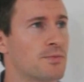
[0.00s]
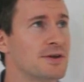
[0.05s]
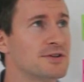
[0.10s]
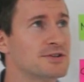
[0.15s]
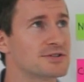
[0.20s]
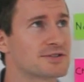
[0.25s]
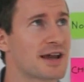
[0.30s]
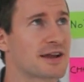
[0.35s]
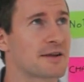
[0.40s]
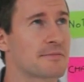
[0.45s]
we
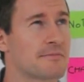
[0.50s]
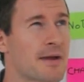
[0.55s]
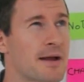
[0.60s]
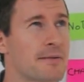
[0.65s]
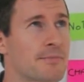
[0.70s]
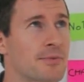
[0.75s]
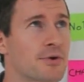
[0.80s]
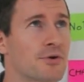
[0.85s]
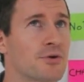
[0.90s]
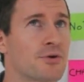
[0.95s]
just had a
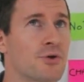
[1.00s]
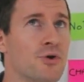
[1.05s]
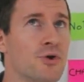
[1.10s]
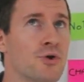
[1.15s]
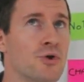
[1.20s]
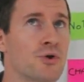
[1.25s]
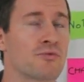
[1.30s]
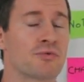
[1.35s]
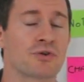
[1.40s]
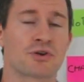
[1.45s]
member
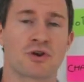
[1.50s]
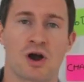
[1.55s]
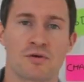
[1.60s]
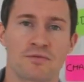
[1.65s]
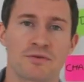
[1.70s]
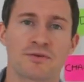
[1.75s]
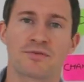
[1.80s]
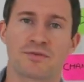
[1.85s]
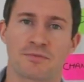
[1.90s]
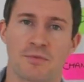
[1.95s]
who
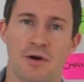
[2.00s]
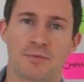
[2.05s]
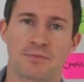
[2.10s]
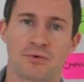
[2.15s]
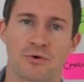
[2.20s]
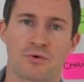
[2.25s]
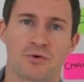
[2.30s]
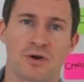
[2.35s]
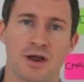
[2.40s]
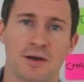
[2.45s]
recovered from our
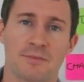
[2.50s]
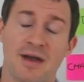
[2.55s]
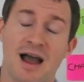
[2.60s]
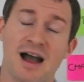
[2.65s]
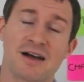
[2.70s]
program